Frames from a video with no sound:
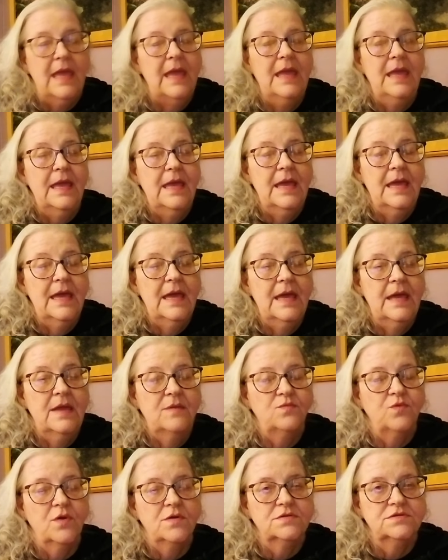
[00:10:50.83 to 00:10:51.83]

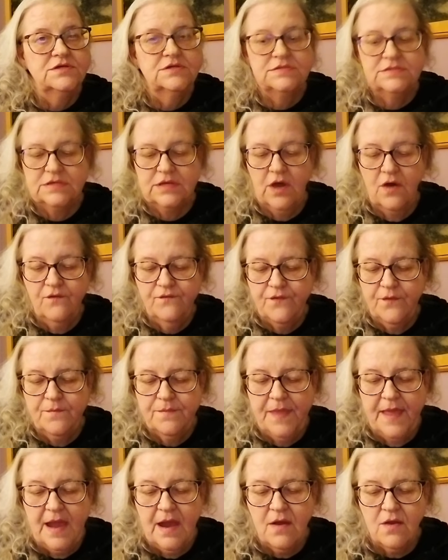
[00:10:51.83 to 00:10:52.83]
And we'll just go
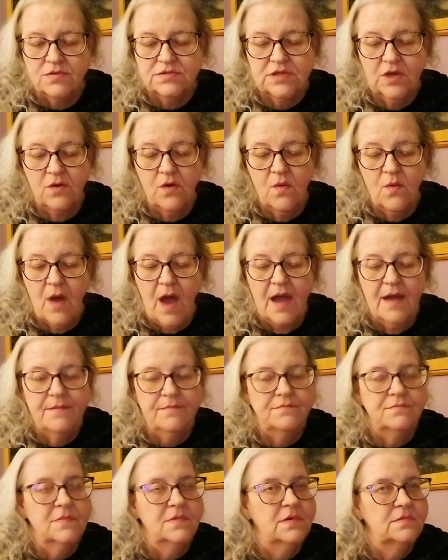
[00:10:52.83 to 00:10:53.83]
from there. So
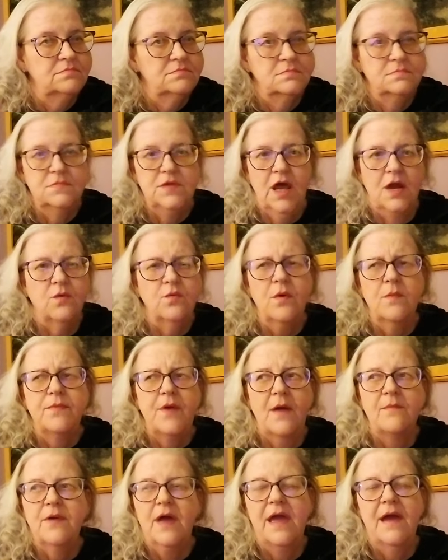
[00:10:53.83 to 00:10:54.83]
you know, we'll
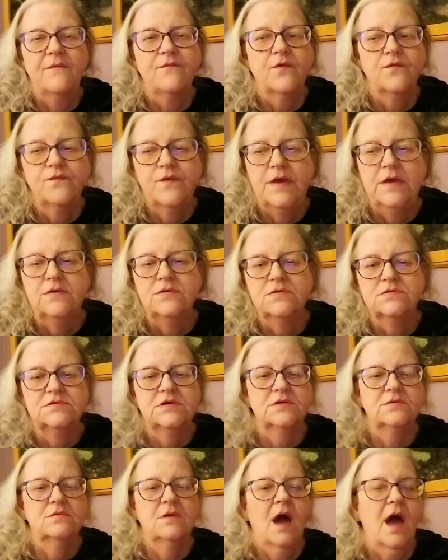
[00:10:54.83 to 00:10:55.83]
probably have reviews.